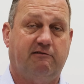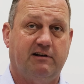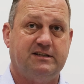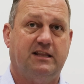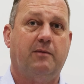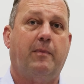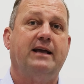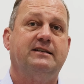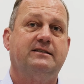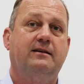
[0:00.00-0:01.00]
grids at the
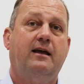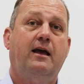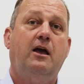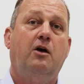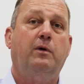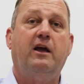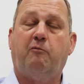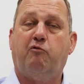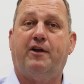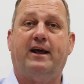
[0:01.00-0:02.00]
base. We
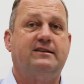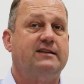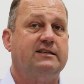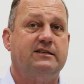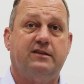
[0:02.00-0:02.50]
have products such